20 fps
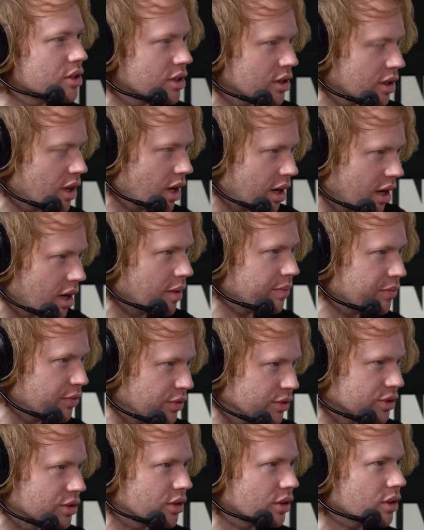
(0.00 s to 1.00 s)
To kind of come
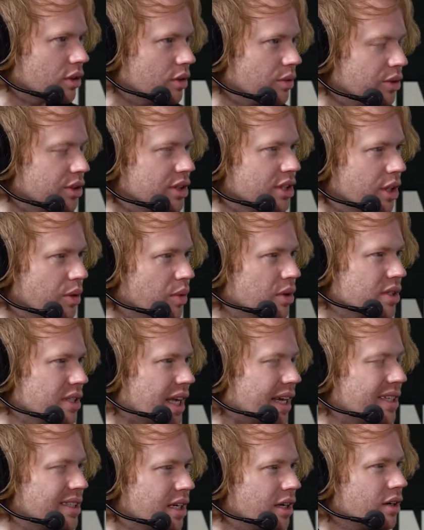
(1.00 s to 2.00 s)
full circle when you say, where's
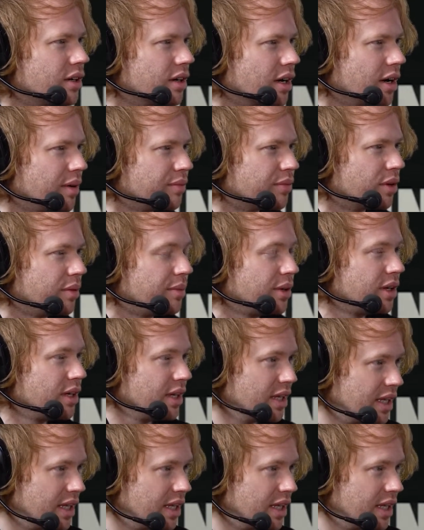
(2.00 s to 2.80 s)
that terror come from?